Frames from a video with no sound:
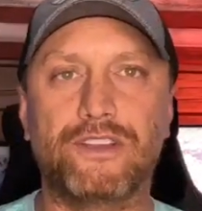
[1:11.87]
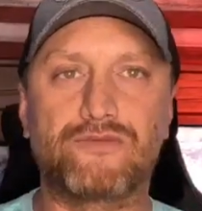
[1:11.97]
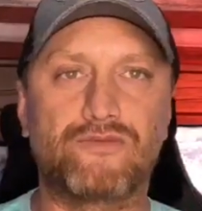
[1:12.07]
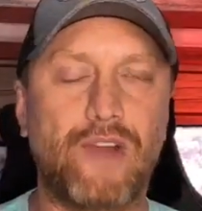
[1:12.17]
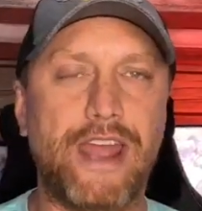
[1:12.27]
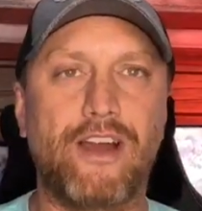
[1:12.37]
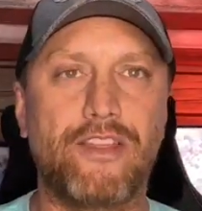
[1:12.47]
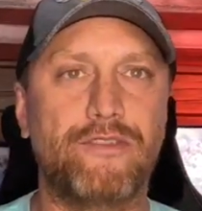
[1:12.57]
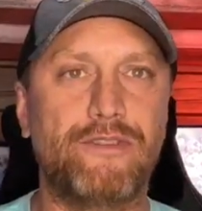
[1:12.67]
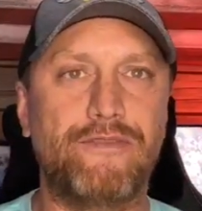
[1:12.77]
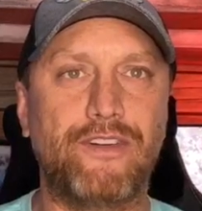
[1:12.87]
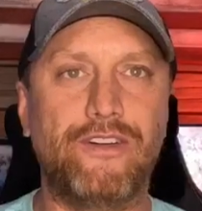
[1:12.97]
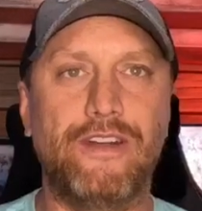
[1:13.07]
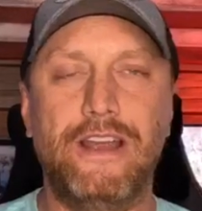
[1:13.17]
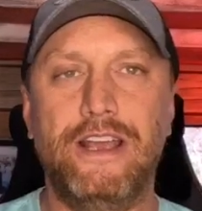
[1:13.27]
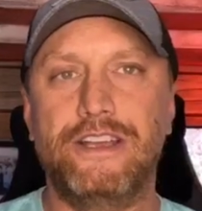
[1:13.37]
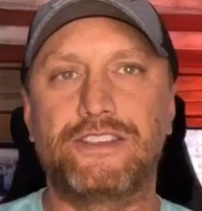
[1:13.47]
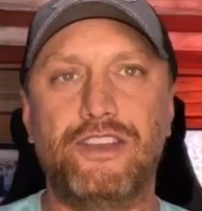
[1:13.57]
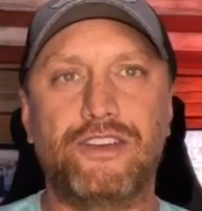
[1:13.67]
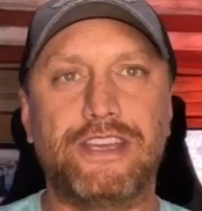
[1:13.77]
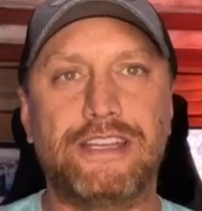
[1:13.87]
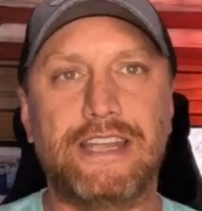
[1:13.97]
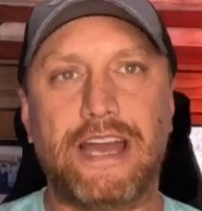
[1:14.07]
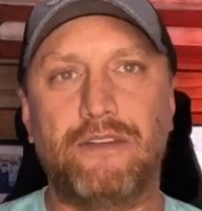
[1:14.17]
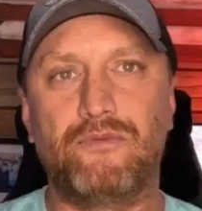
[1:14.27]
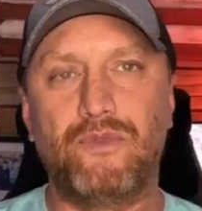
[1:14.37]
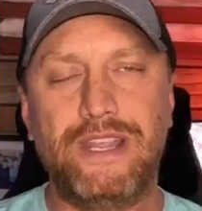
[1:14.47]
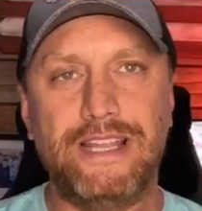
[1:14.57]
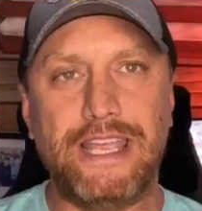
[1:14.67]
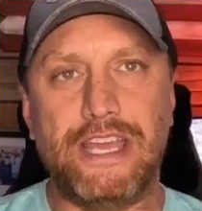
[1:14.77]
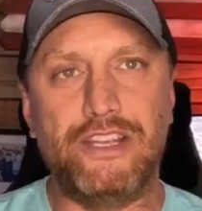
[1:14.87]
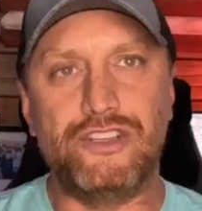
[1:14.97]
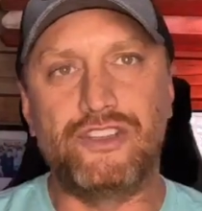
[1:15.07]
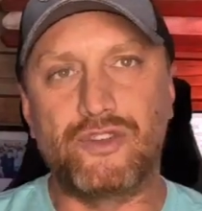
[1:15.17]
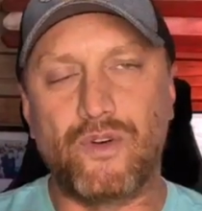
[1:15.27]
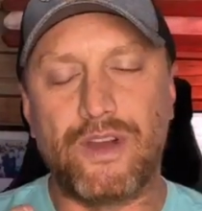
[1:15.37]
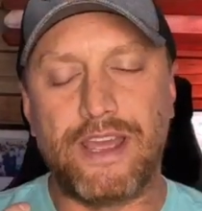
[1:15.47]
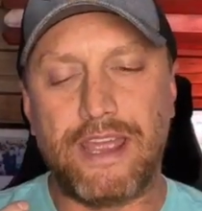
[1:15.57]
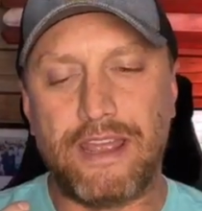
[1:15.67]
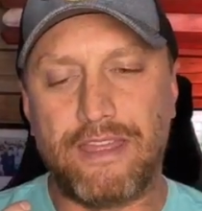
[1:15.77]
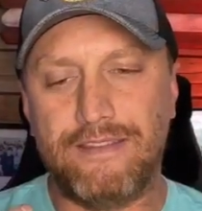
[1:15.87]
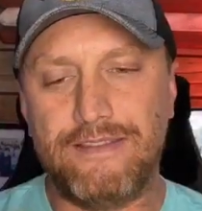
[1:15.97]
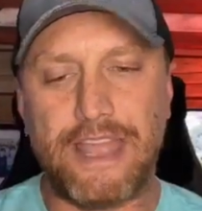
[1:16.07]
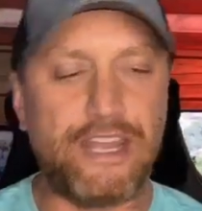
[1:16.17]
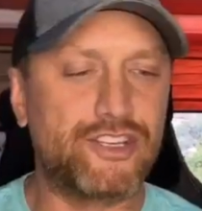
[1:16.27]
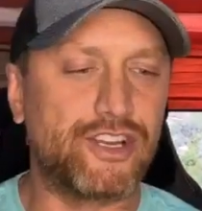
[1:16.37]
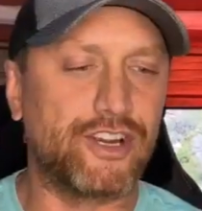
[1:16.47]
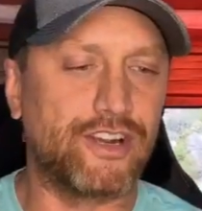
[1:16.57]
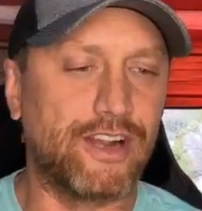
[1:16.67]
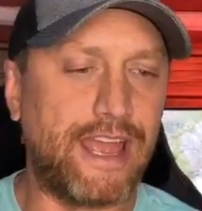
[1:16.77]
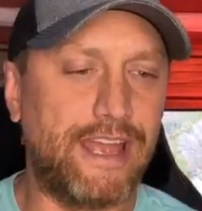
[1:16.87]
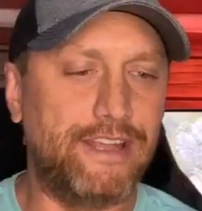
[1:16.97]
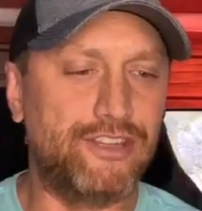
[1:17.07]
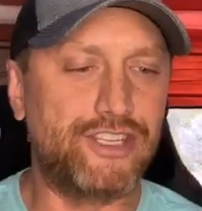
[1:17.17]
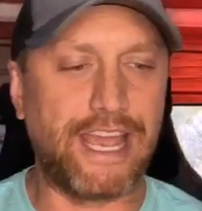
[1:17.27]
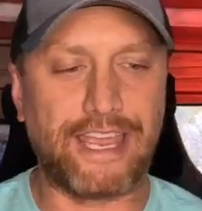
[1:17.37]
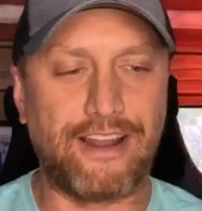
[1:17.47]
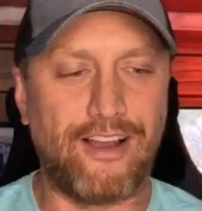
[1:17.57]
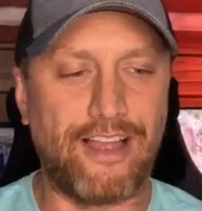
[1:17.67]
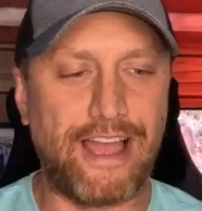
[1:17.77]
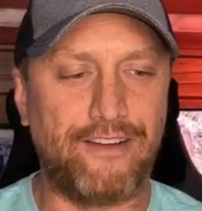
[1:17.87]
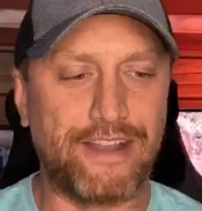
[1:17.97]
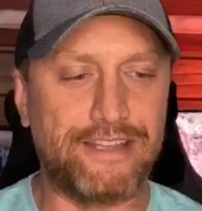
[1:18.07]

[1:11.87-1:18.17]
It's right on the river, so you can really enjoy nature and check it all out.